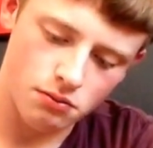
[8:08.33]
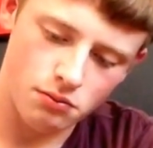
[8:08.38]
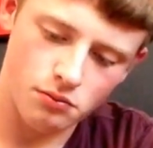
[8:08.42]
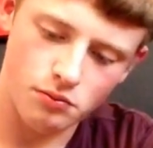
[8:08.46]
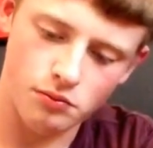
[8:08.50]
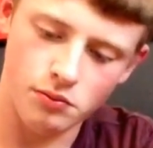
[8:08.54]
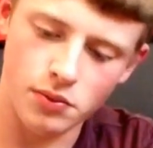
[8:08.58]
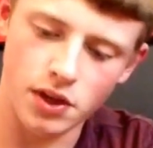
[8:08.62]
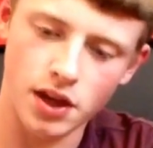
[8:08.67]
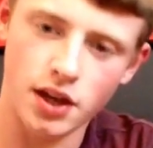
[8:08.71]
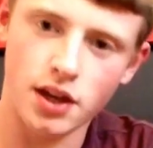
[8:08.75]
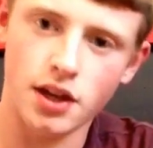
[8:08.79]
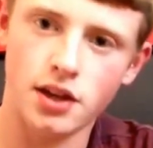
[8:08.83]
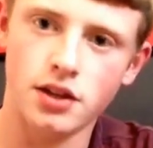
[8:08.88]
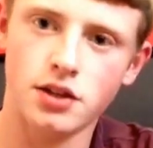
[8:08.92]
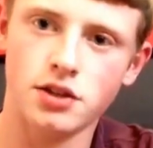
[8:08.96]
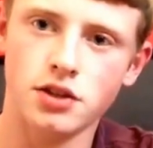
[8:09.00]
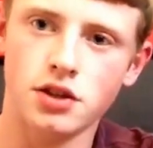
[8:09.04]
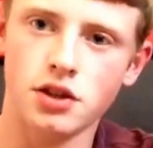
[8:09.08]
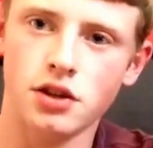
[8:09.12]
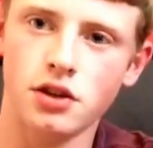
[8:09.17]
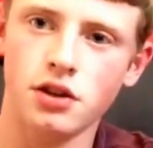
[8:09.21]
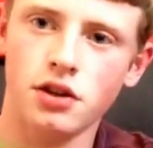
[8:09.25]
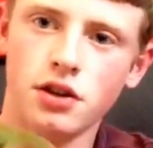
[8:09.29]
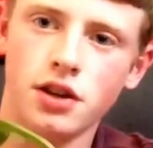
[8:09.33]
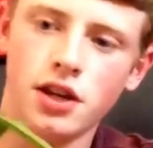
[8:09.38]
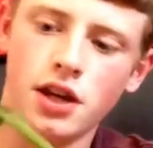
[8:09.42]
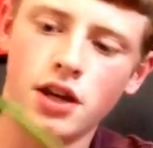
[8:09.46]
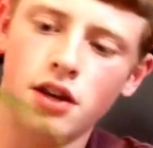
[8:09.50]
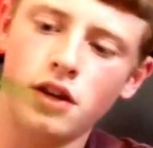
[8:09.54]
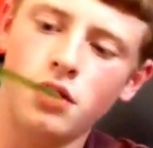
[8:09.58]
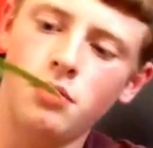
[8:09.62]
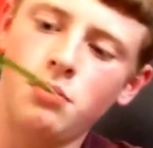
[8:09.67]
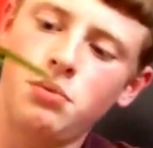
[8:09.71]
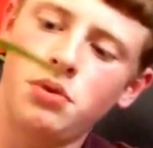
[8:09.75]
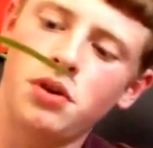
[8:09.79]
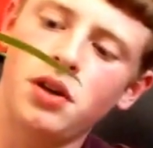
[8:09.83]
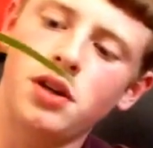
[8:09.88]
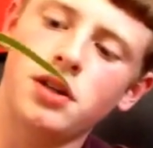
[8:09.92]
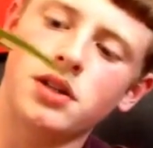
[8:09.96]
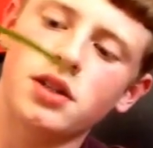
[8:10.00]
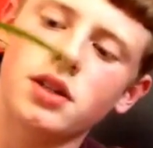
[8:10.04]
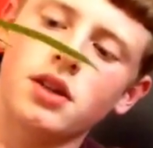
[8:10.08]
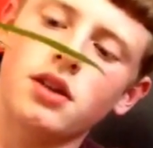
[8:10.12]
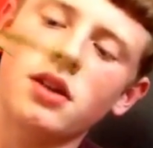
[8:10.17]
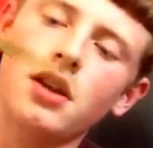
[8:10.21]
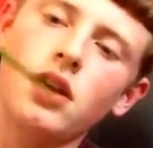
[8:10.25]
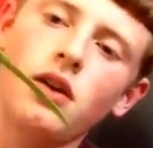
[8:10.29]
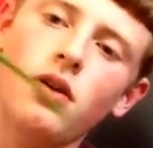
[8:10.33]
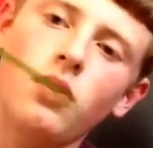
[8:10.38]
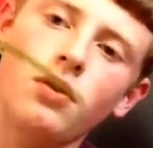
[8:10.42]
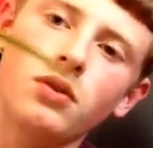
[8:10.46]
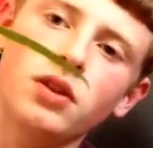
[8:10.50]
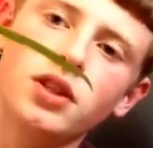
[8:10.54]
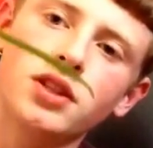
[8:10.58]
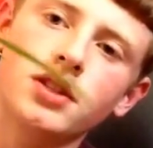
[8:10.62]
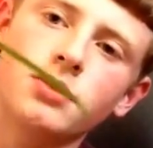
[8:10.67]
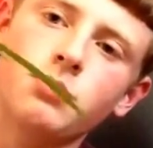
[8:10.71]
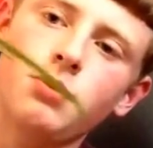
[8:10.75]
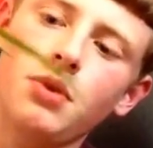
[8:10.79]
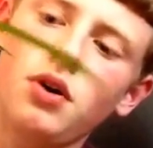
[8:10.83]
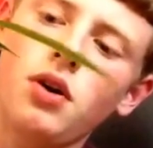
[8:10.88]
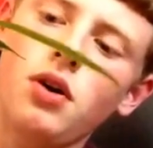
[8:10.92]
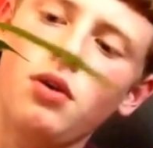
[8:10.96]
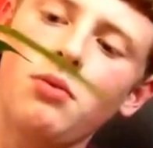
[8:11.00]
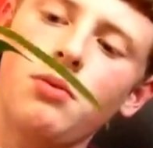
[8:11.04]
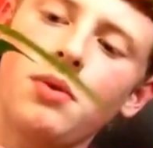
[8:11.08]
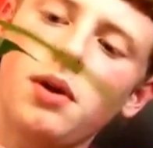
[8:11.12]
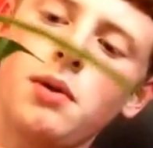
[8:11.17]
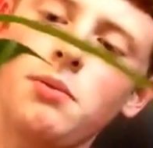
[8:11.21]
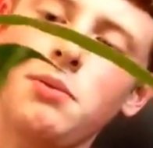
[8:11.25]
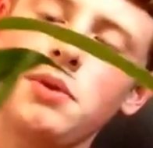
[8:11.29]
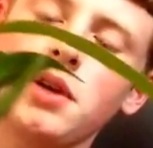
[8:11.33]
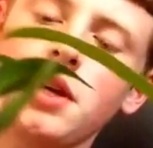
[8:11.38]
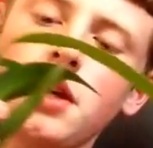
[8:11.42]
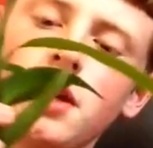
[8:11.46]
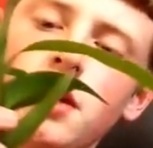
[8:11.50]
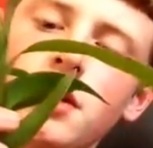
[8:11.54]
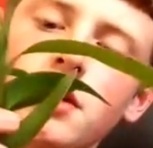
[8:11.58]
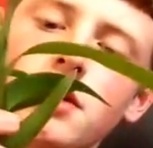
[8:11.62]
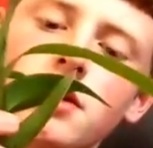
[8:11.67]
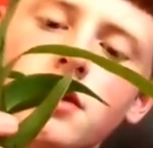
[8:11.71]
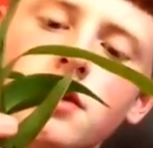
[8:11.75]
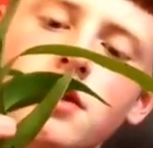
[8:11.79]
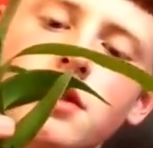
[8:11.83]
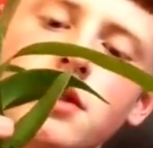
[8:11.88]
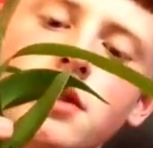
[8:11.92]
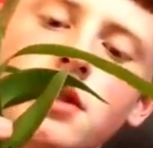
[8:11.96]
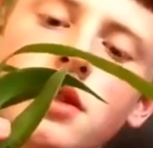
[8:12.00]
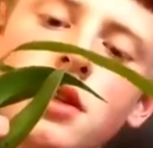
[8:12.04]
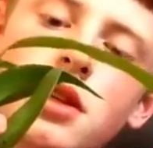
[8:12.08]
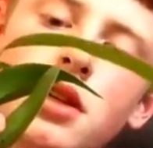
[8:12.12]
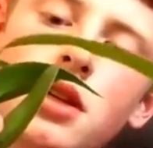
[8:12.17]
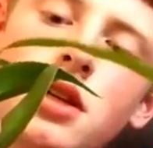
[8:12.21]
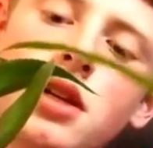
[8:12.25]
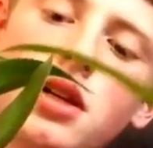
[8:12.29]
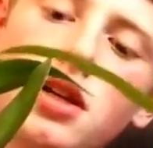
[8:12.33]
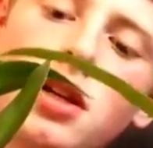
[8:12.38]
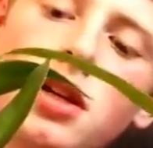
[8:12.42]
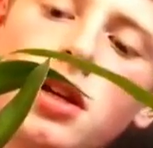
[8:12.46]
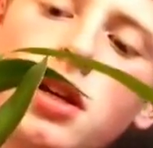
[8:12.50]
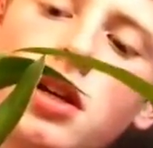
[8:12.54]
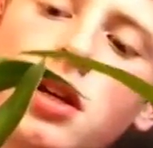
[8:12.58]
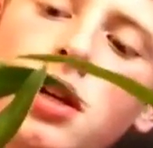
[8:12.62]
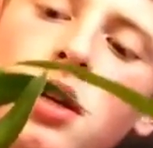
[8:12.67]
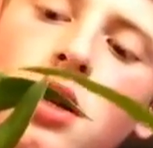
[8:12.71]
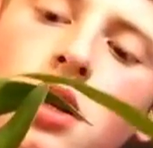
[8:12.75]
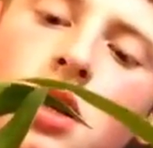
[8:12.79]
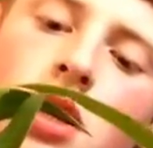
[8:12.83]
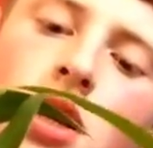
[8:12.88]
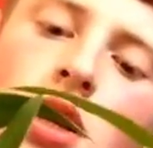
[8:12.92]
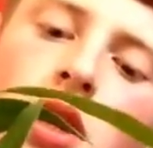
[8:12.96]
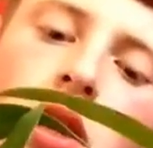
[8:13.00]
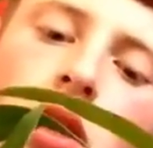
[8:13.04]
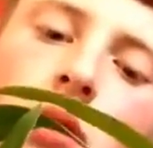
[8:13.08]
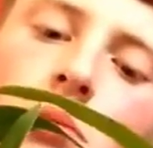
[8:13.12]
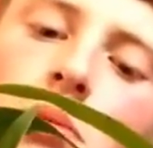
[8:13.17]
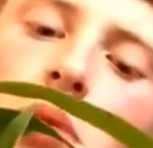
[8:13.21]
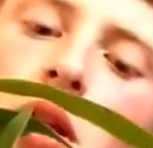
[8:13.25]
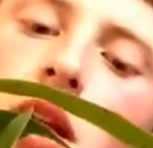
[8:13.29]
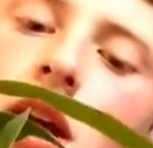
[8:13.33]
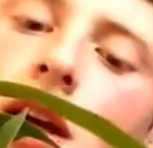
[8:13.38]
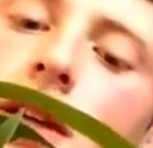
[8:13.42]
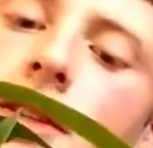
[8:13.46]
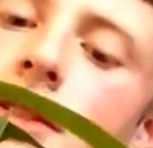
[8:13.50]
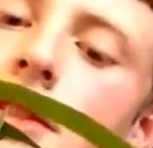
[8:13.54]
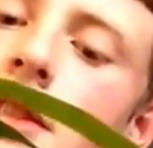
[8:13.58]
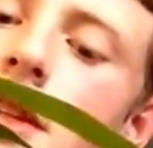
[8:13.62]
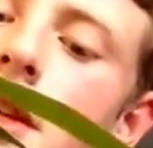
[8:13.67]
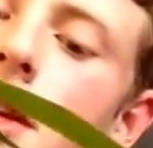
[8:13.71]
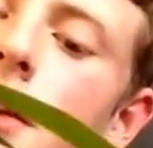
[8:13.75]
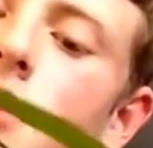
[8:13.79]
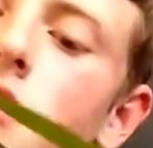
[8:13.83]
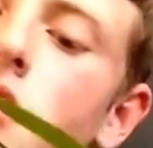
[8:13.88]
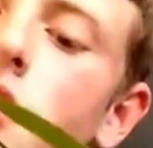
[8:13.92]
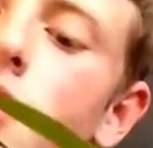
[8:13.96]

Make sure that you put the oldest bulb up against the plastic if